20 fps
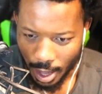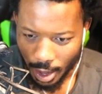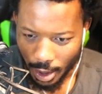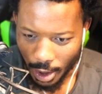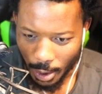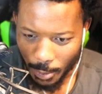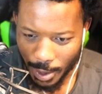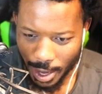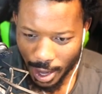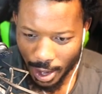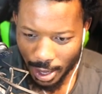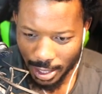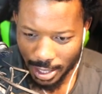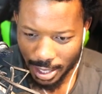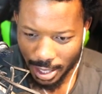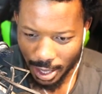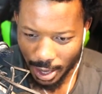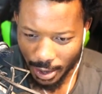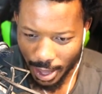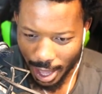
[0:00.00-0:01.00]
Are we all...
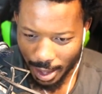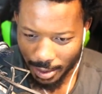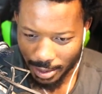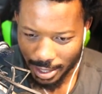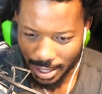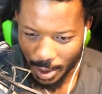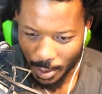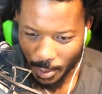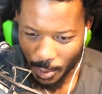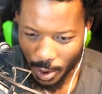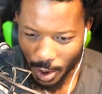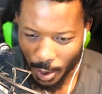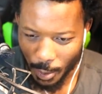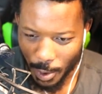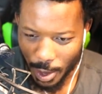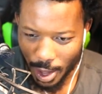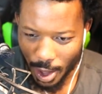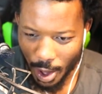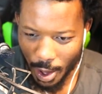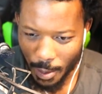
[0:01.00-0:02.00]
Okay, I was gonna say,
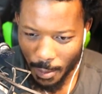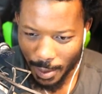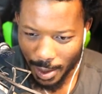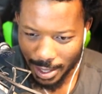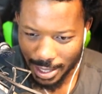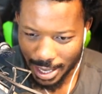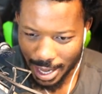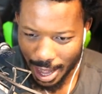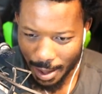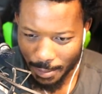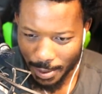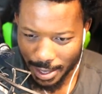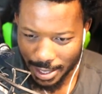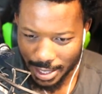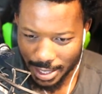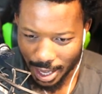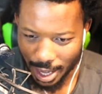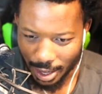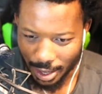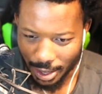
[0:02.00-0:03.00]
we all must not be
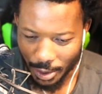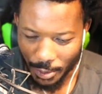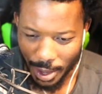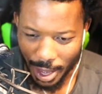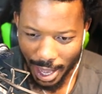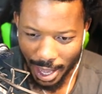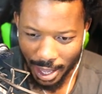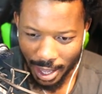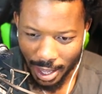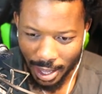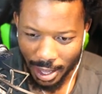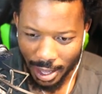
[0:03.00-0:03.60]
stuck, okay?